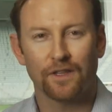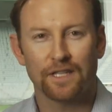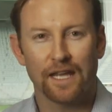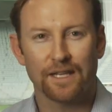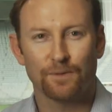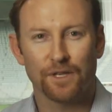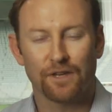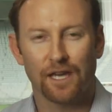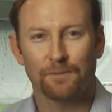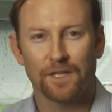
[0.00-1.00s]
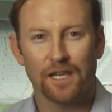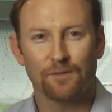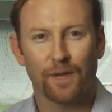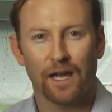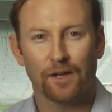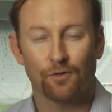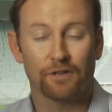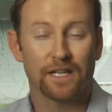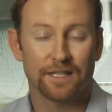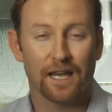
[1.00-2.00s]
are the days where you came to Eden Park or
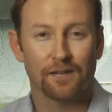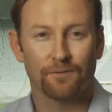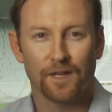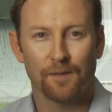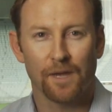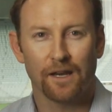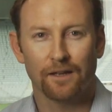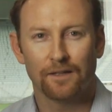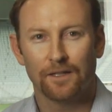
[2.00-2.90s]
any stadium for that matter